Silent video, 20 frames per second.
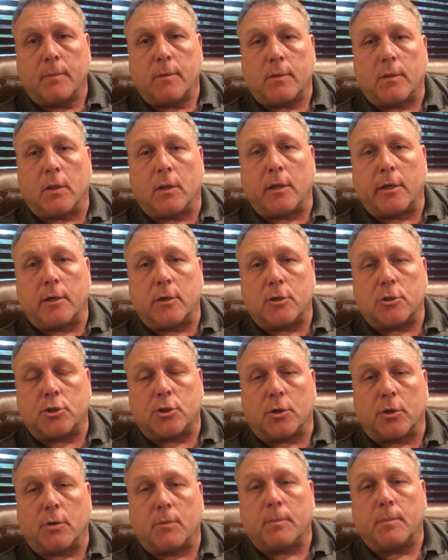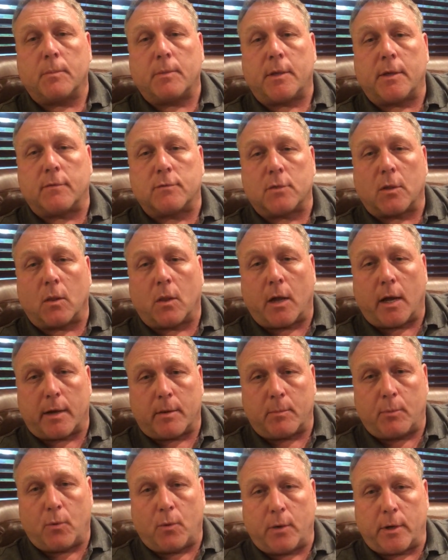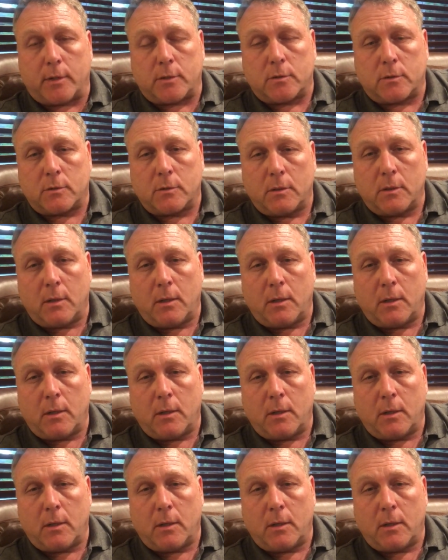the literature gives a lot of points.